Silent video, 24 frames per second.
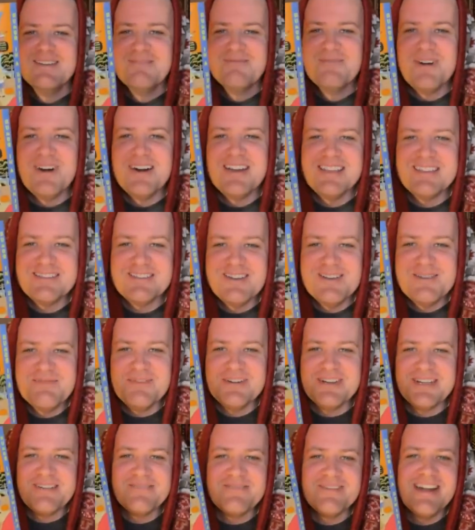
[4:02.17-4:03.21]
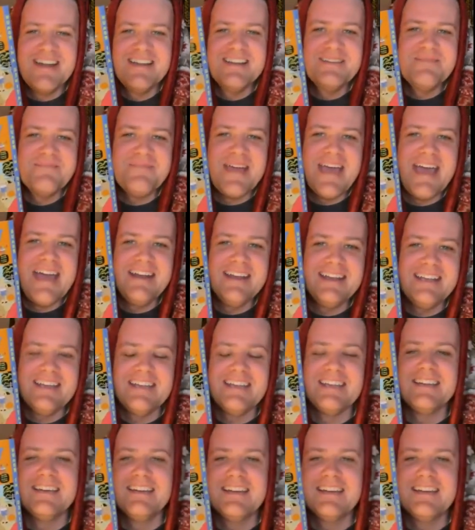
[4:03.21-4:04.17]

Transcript: why is nobody around him panicking?